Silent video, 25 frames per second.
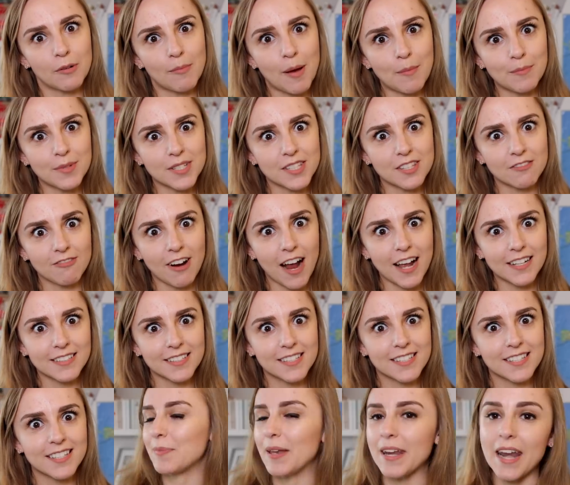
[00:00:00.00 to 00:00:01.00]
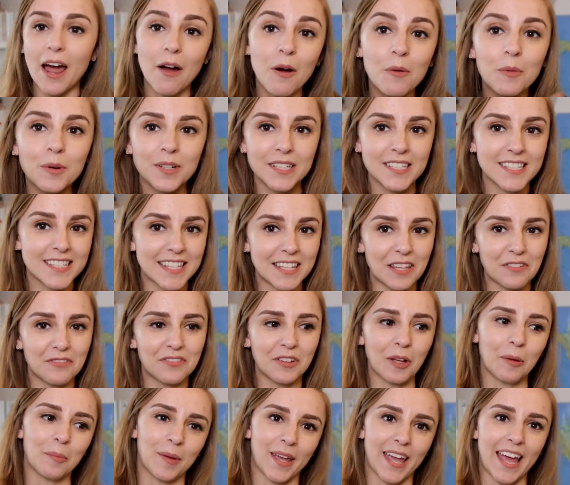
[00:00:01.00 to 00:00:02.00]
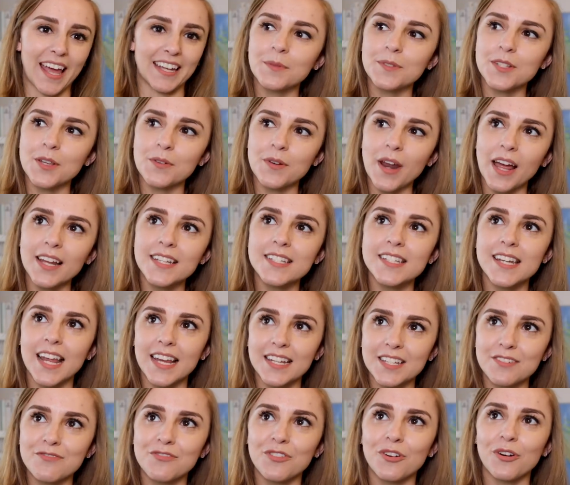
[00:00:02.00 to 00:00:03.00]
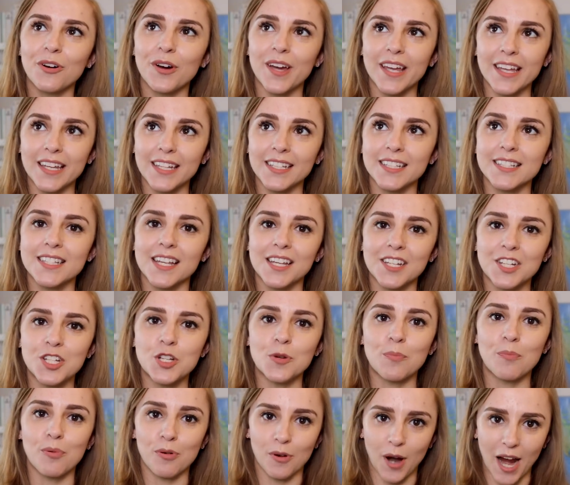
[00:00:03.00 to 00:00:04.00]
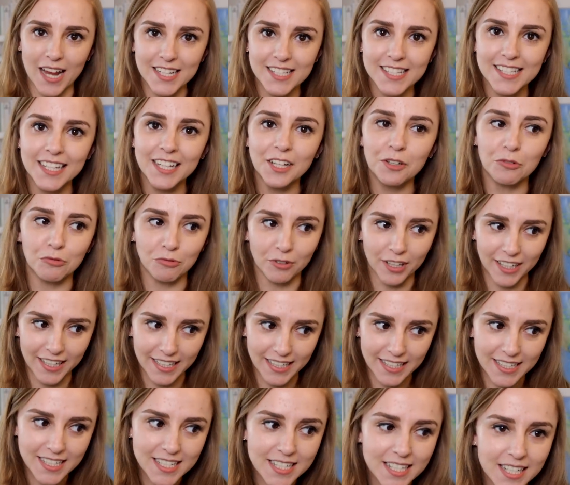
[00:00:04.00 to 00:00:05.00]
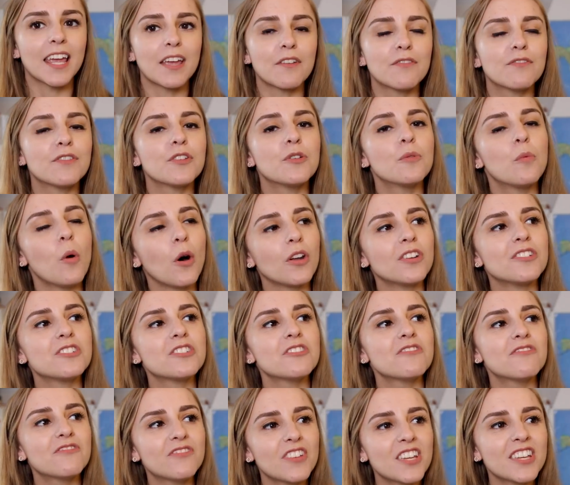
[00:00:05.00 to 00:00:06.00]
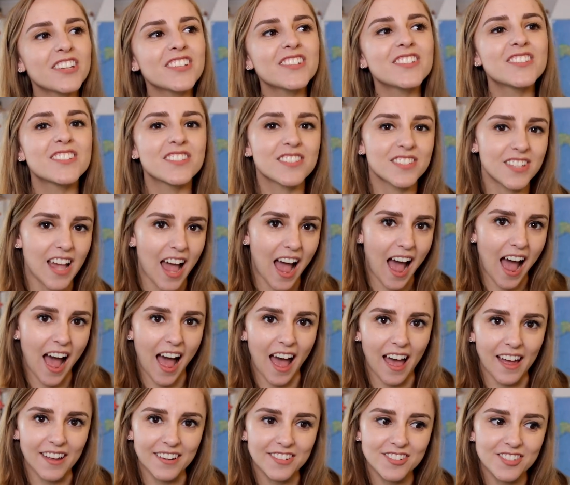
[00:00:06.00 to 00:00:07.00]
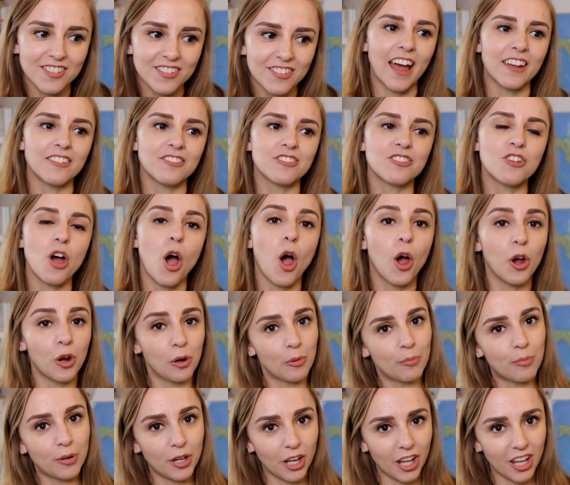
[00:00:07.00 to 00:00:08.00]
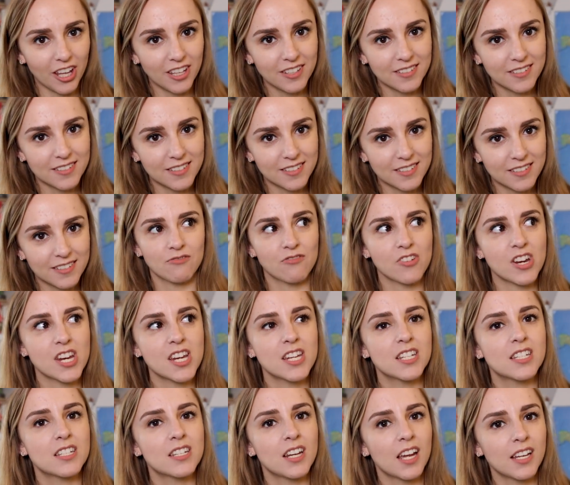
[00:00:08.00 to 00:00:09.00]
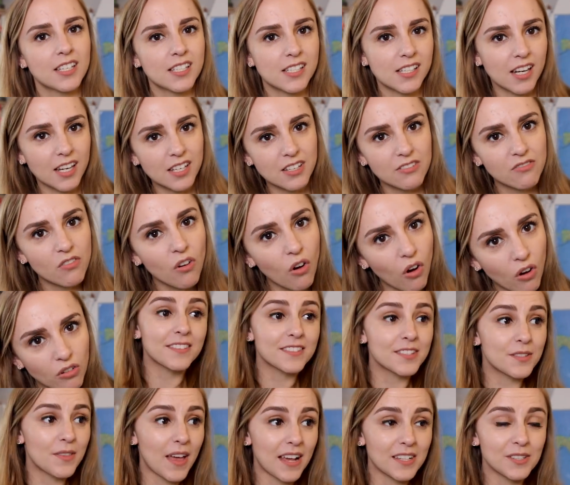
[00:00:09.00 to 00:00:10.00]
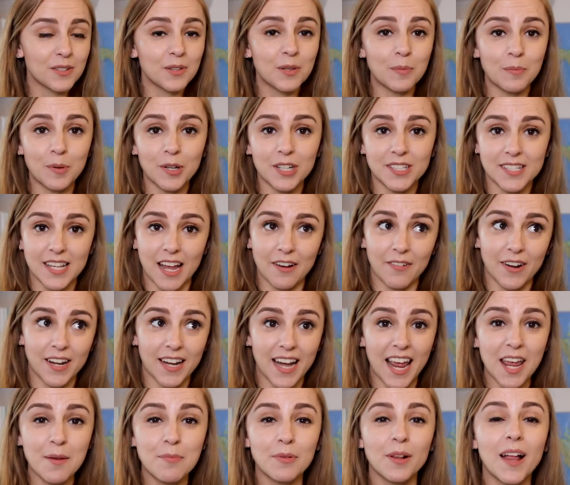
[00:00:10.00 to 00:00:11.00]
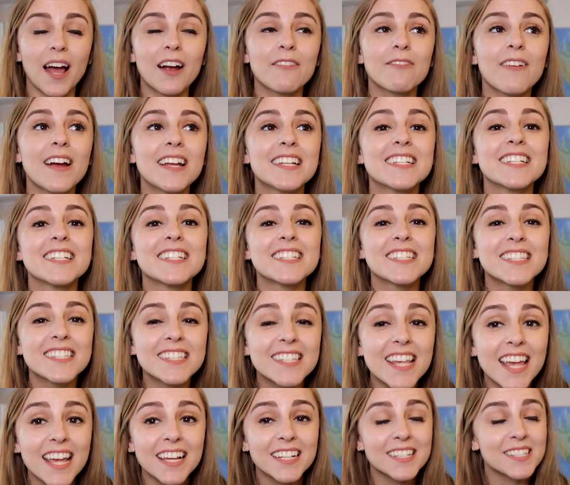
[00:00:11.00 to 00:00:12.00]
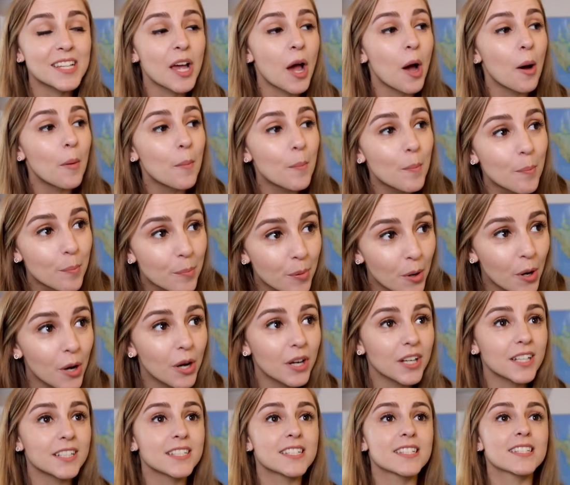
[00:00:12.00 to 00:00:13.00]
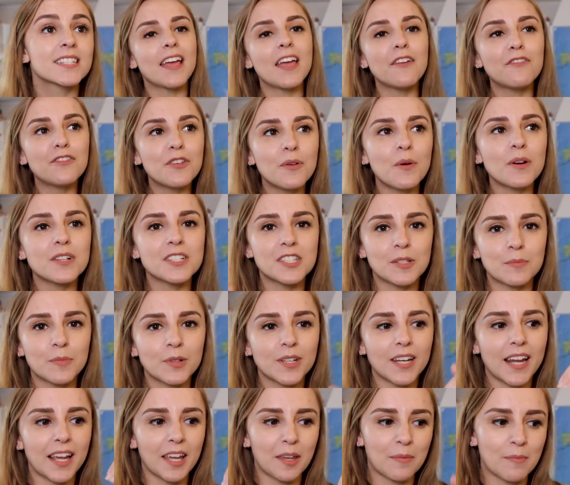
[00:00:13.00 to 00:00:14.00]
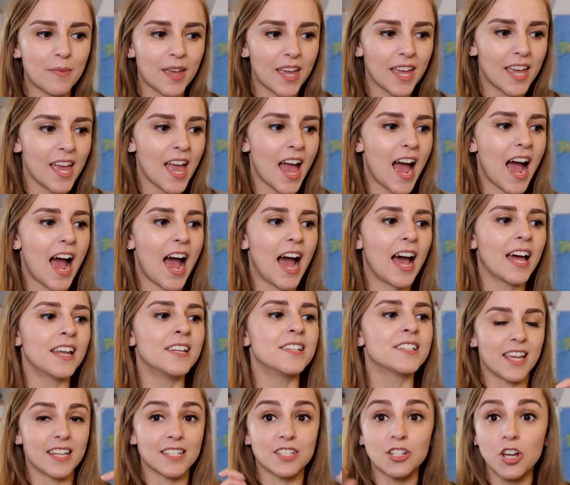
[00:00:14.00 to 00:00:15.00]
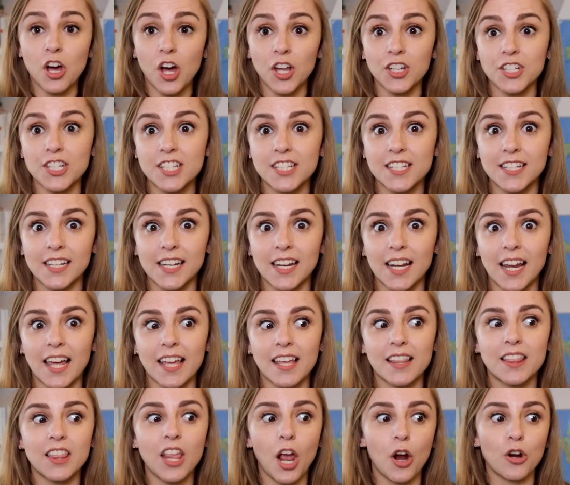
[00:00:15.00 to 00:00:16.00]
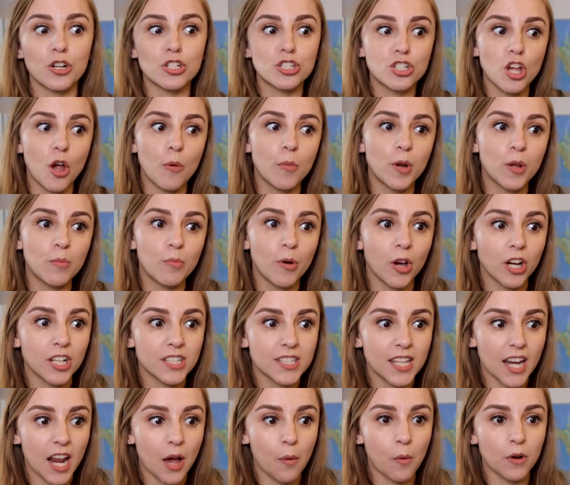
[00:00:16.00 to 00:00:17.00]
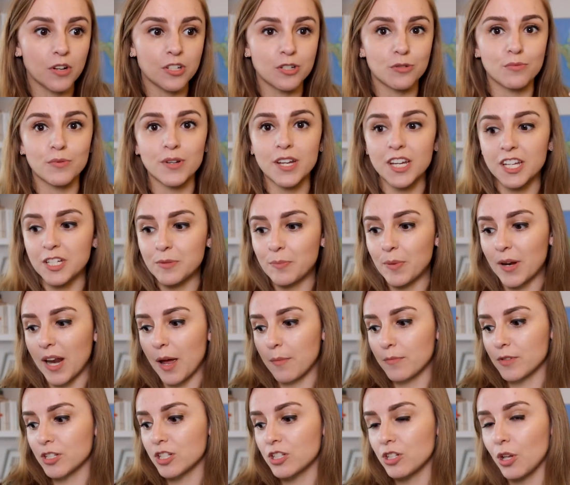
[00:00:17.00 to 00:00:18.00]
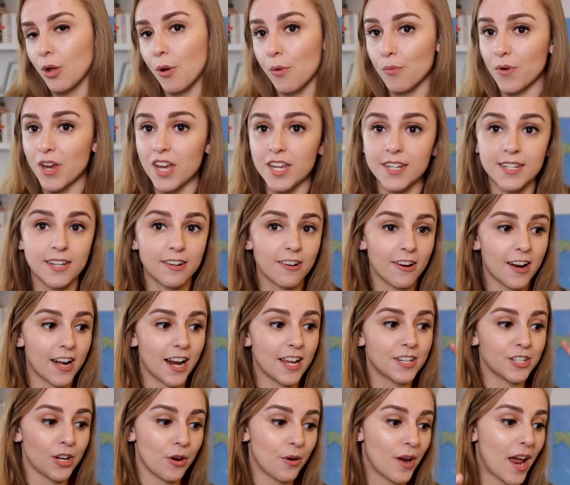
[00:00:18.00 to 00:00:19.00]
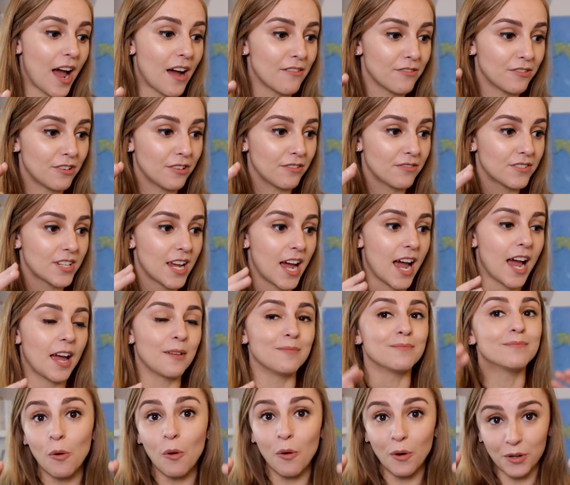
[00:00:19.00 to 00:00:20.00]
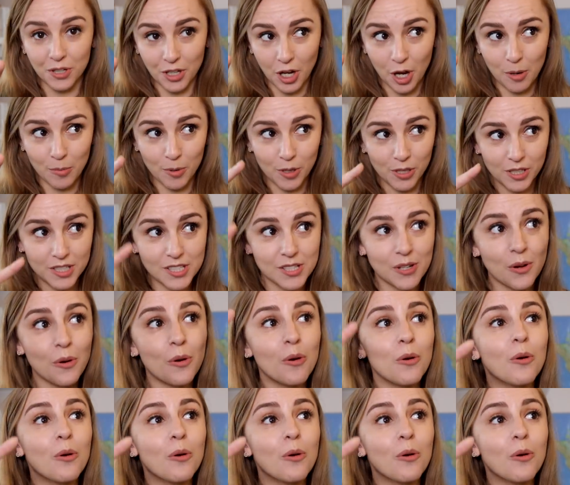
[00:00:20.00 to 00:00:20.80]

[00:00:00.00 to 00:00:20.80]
remembers the rats. But now I want to see the film again. So 1984 is a depressing read. If you want to feel sad and hopeless, read 1984. So that's all the books that I read in April. I read 6 books. If you are someone like me and is constantly like, there are so many books that I want to read, but I'm a slow reader and I don't have enough time, audiobooks.